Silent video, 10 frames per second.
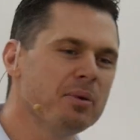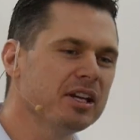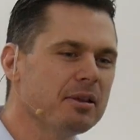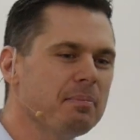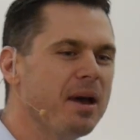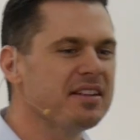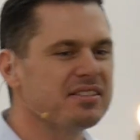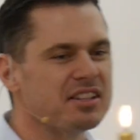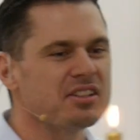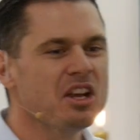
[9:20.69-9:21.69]
big the
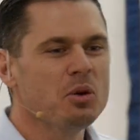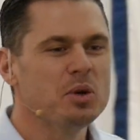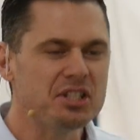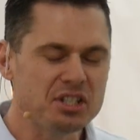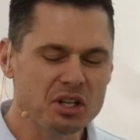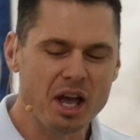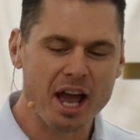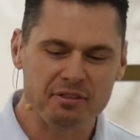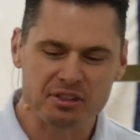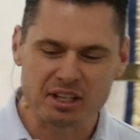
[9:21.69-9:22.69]
mess is, we still
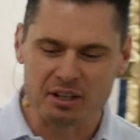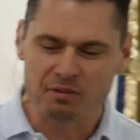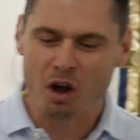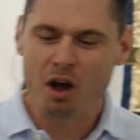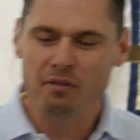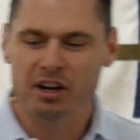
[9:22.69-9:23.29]
have to involve